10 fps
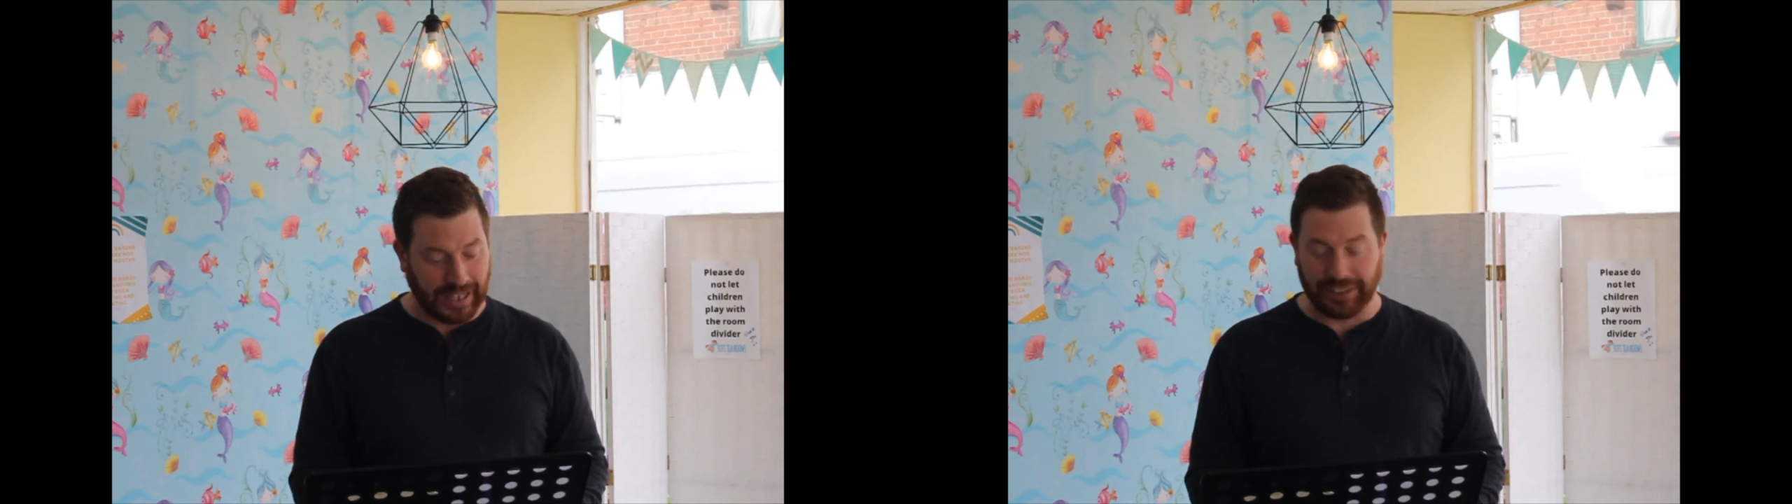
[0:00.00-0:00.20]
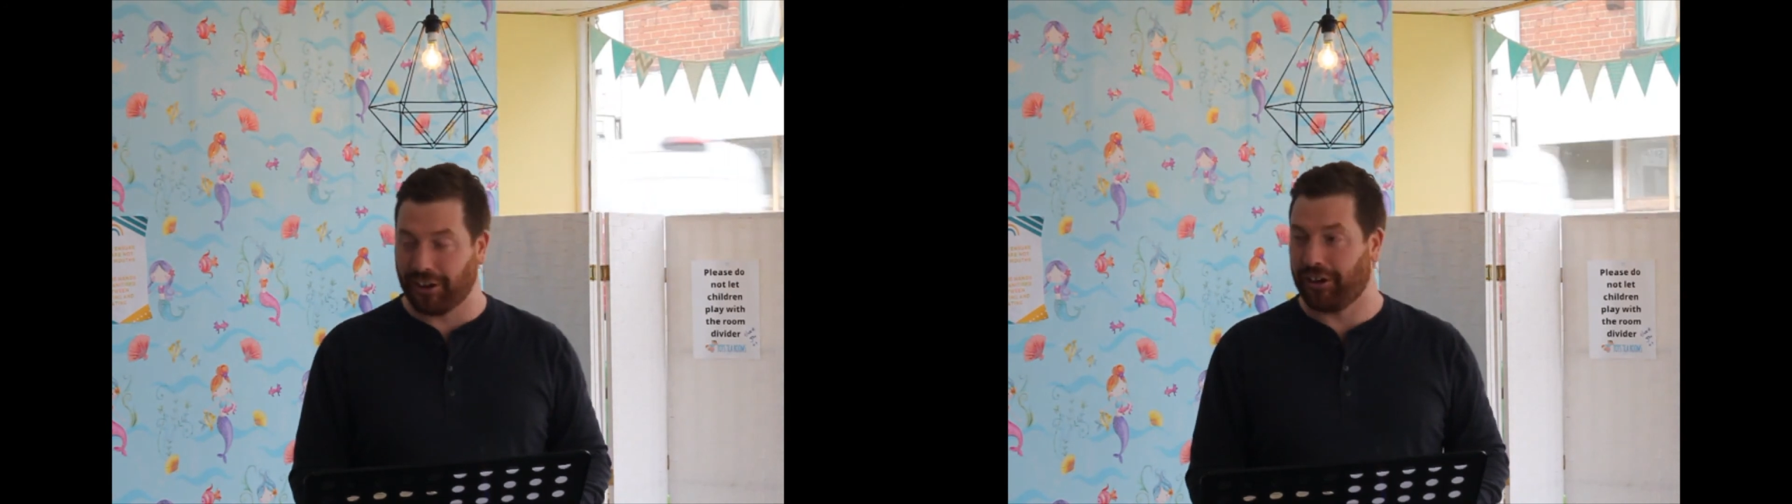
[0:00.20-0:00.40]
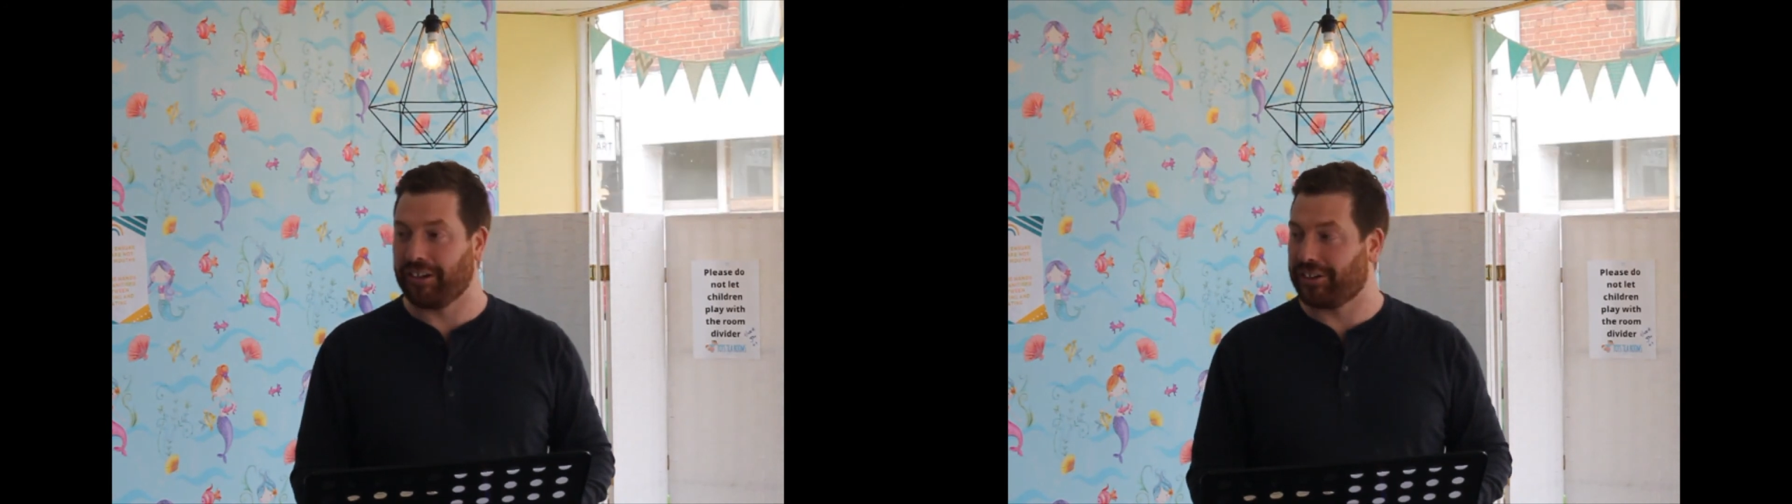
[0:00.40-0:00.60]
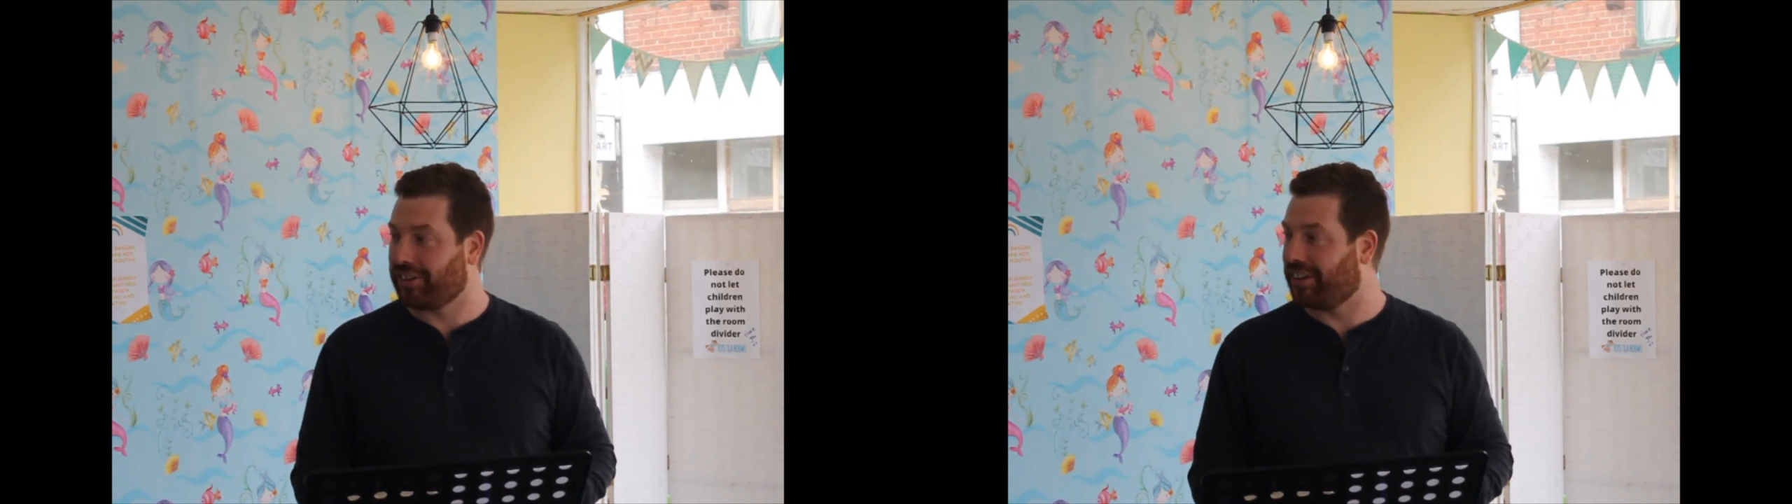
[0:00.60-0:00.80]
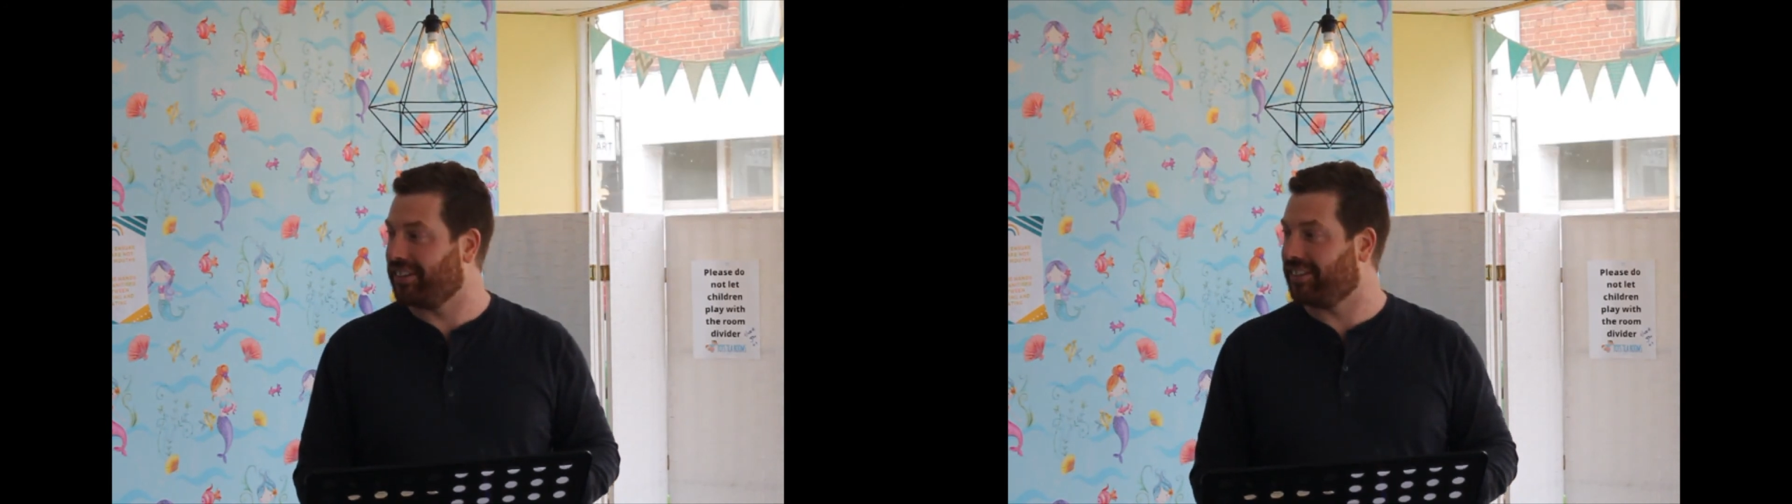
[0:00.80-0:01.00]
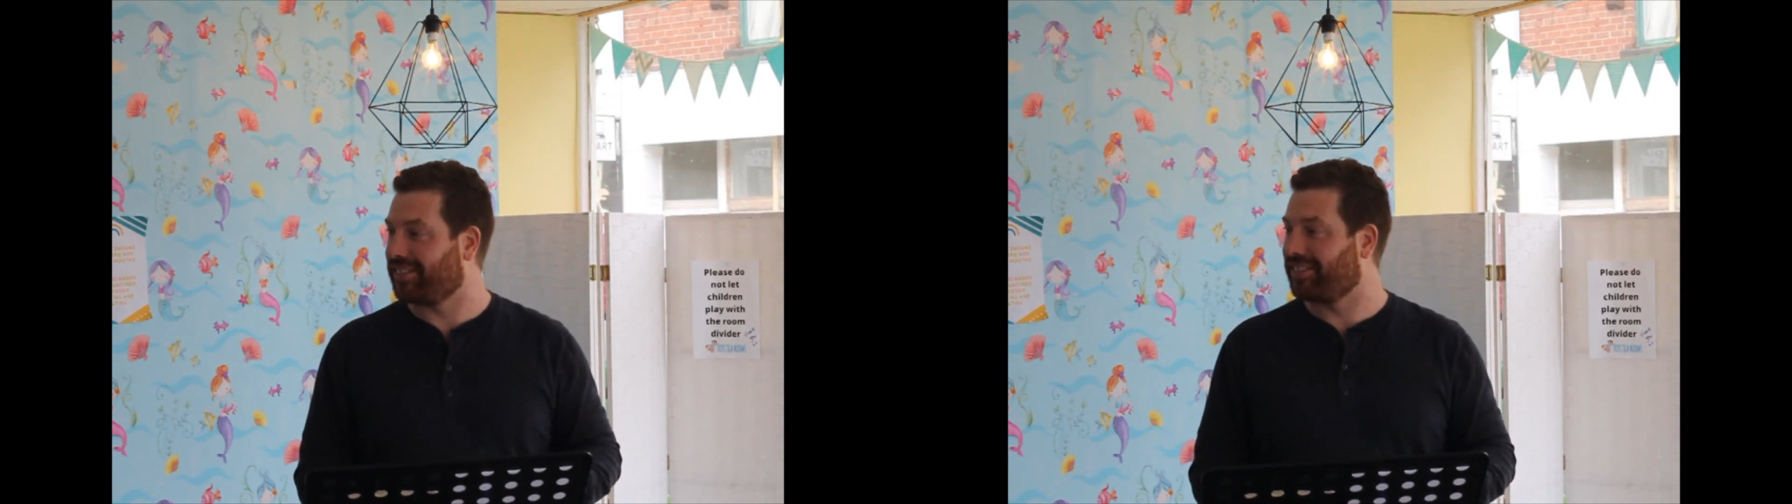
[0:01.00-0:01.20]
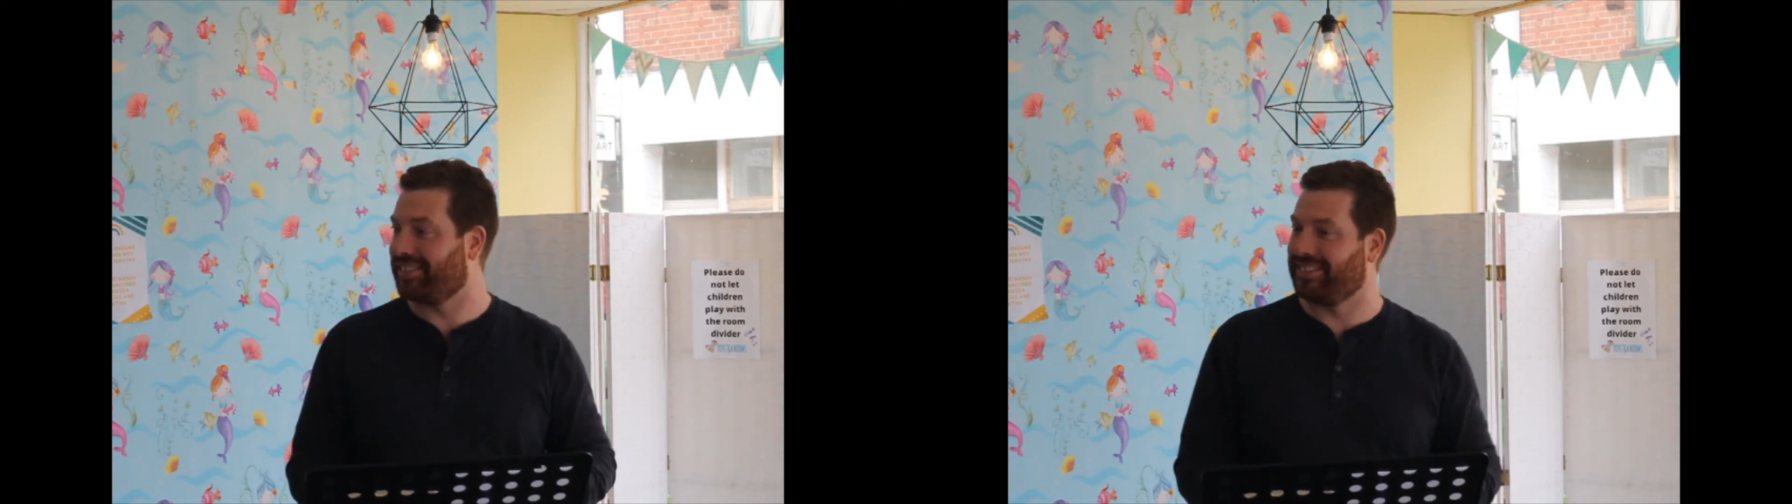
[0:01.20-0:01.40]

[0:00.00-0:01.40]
And not only sons,